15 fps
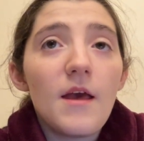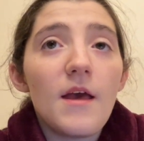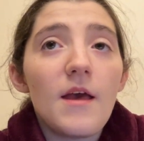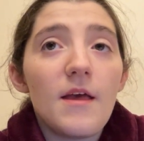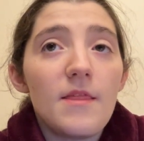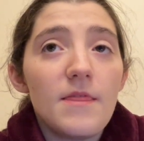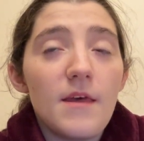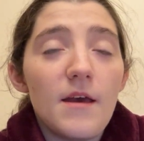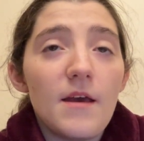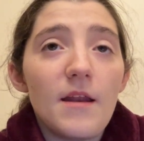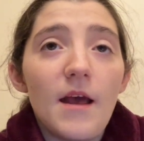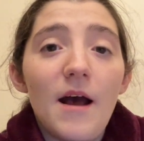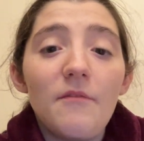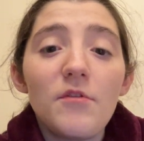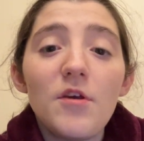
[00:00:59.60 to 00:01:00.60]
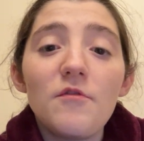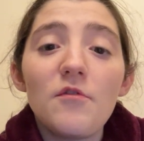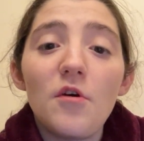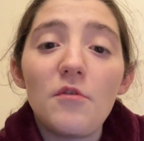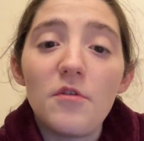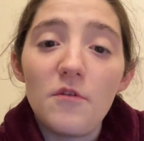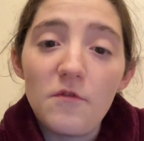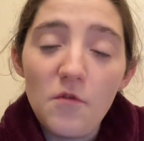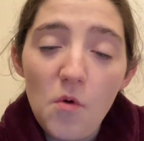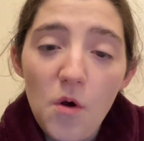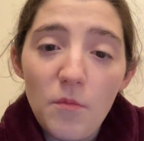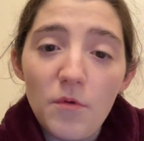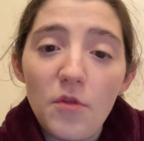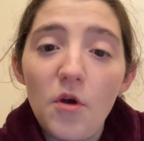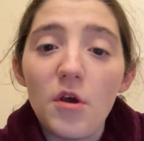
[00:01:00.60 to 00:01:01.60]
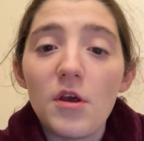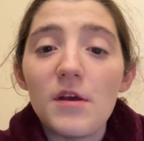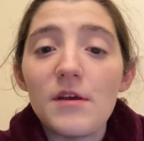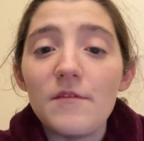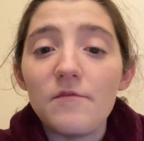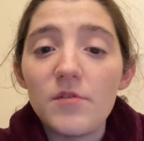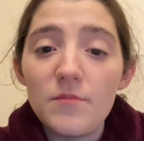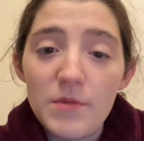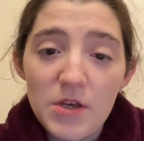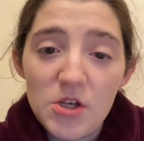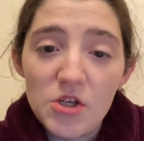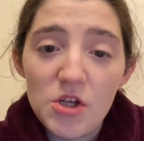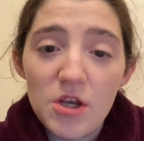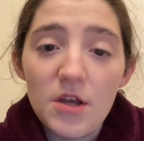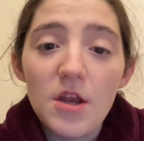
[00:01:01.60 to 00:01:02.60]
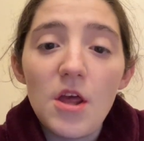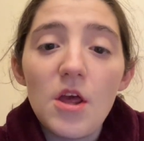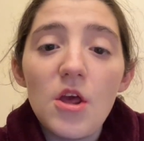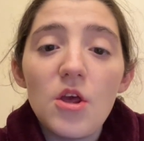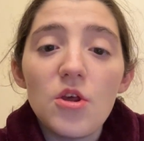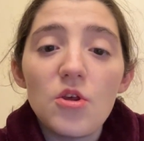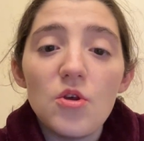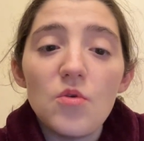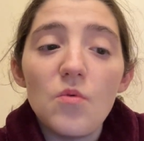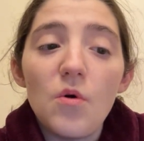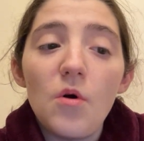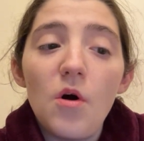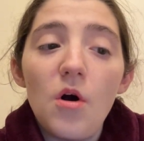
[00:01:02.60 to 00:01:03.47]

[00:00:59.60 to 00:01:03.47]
And then after you fill out the form with all your information, you will